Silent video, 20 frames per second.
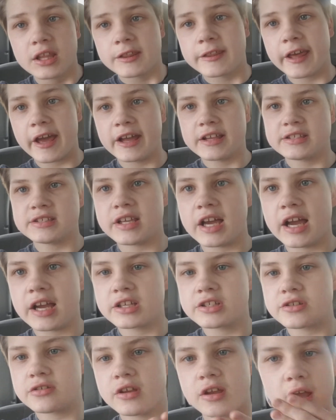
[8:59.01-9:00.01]
that's
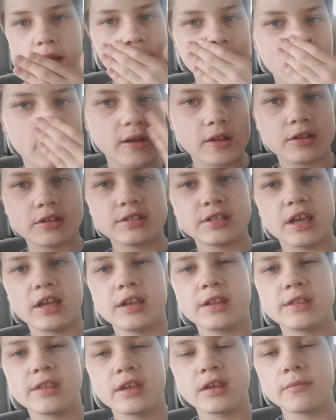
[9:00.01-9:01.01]
actually I'm not gonna say
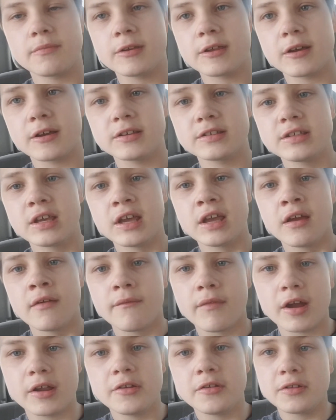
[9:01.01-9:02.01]
anything because
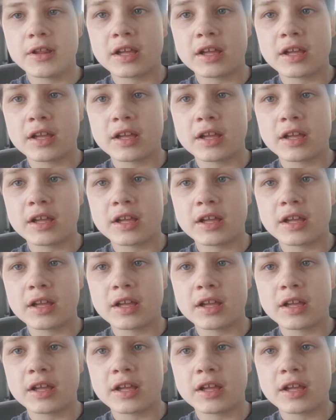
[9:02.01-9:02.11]
if I do,